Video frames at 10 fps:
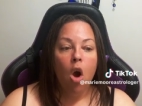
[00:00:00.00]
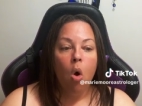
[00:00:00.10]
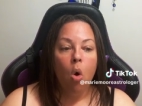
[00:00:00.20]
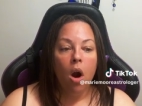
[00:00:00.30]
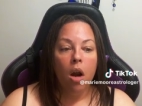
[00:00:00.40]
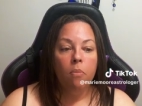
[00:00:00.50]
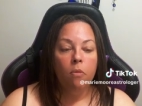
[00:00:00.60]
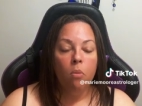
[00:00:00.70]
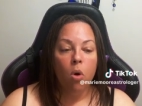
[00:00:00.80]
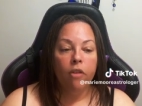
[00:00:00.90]
or
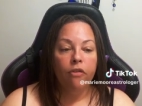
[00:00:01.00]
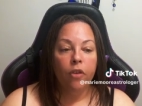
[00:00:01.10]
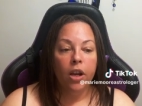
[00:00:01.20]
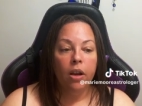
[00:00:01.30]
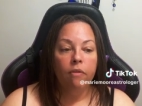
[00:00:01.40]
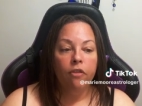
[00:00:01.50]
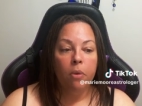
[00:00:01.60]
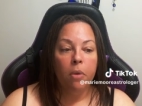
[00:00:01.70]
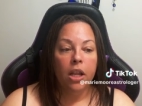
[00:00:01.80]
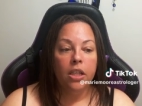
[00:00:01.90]
more freedom
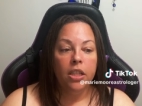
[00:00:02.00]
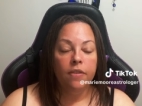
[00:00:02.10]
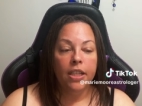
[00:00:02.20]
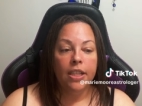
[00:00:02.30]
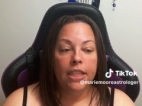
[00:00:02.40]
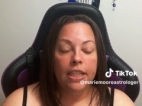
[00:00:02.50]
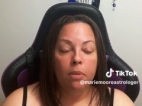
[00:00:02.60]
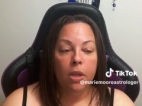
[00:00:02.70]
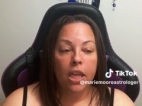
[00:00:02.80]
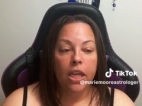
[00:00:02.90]
from relatives and
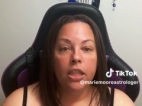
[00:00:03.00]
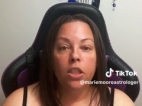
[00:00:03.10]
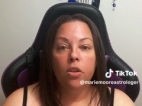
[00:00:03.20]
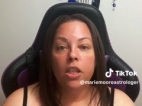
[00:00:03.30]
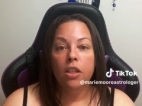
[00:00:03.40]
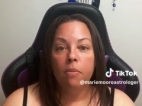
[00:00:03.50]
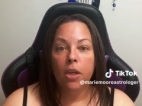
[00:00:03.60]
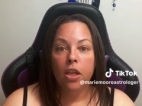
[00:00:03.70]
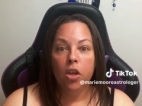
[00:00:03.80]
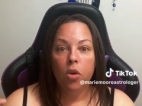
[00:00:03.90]
siblings. So this could be
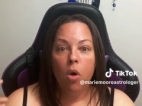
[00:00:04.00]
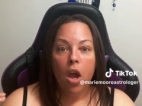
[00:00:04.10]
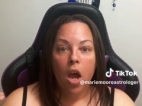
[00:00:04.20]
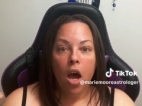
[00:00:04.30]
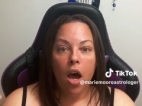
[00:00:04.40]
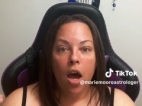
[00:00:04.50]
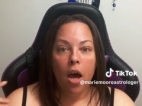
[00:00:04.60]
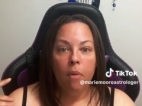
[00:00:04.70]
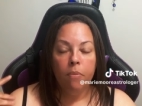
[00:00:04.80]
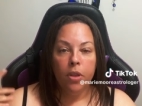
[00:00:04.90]
you
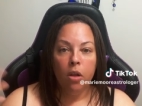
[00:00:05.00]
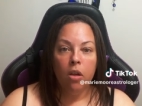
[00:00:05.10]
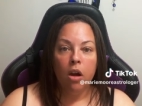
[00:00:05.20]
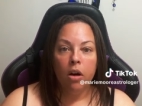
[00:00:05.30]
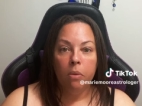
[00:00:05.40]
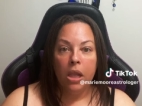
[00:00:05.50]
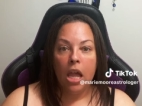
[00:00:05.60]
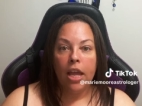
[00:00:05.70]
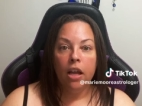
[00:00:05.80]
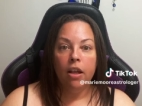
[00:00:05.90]
um, no longer
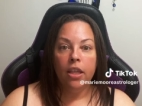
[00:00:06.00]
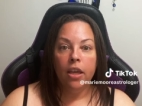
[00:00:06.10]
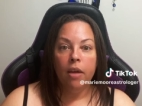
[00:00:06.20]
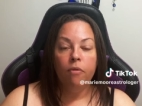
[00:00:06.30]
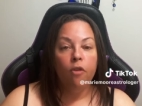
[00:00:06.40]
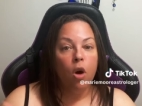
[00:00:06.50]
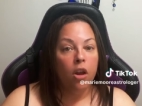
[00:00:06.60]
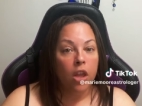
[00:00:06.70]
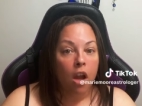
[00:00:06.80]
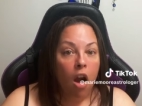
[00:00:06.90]
relying on them for
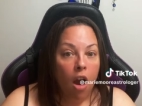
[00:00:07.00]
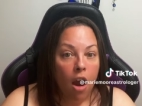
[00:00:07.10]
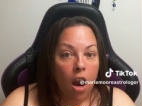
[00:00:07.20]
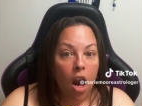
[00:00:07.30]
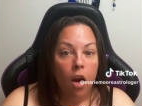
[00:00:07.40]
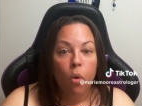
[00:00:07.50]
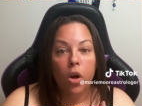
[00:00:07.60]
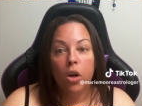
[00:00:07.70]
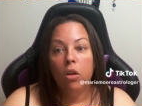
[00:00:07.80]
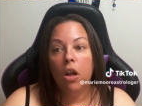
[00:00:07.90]
the car or
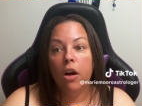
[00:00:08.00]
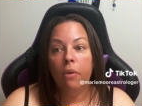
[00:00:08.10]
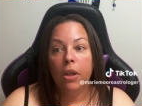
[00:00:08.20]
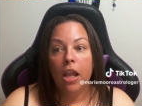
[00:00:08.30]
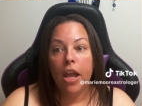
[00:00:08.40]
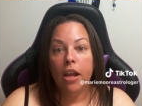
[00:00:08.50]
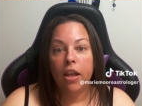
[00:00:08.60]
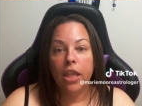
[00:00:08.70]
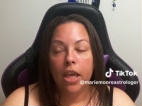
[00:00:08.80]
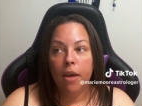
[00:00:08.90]
no longer relying
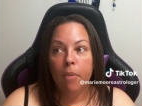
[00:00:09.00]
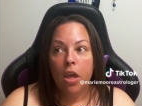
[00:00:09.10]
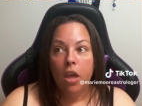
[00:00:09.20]
on them